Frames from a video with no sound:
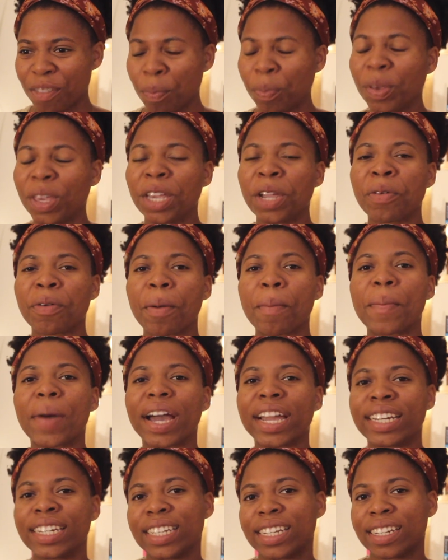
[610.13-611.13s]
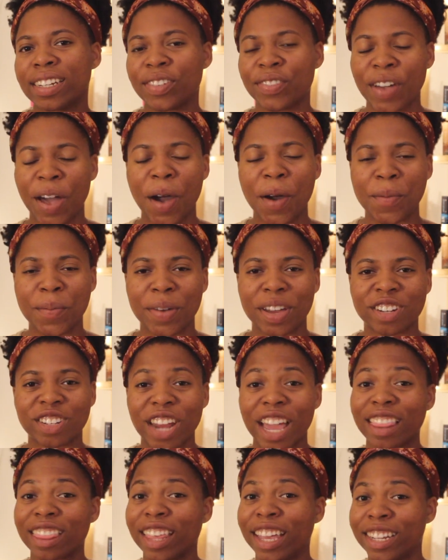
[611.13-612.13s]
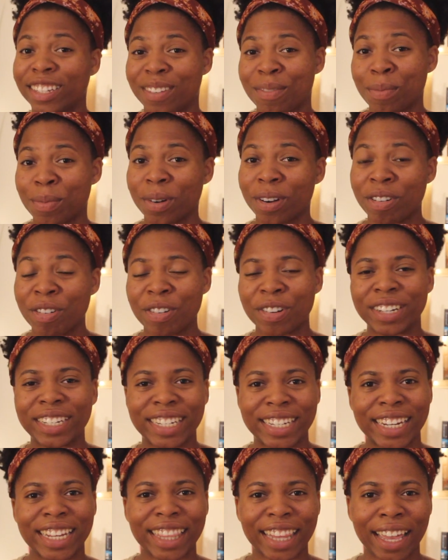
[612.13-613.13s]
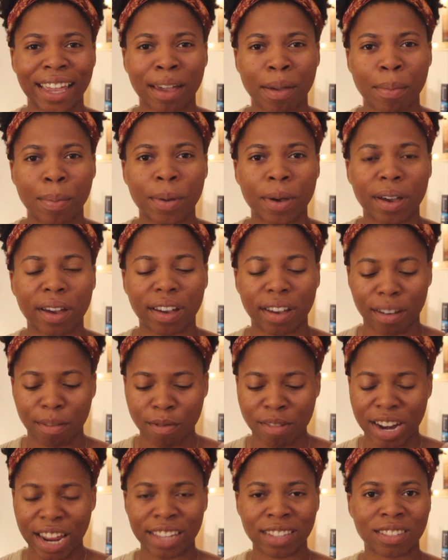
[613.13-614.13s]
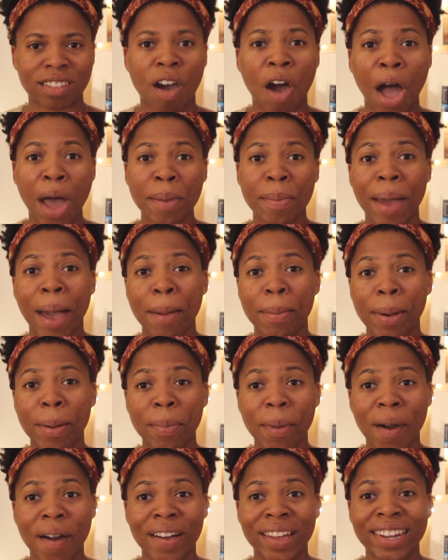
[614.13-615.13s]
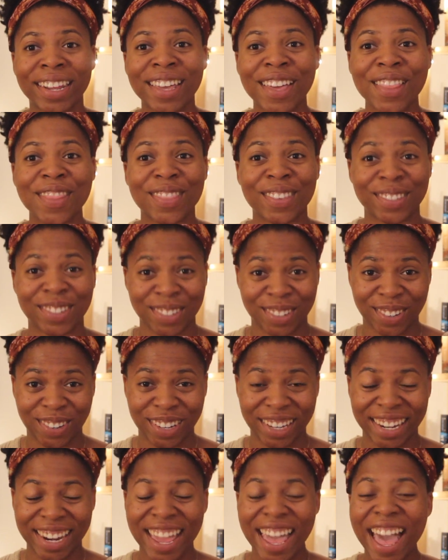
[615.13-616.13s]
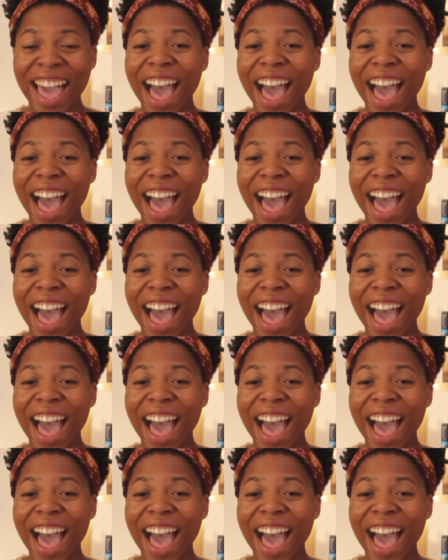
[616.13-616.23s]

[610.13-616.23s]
being reminded of how much I liked a book or didn't like a book when I saw it pop up on the screen.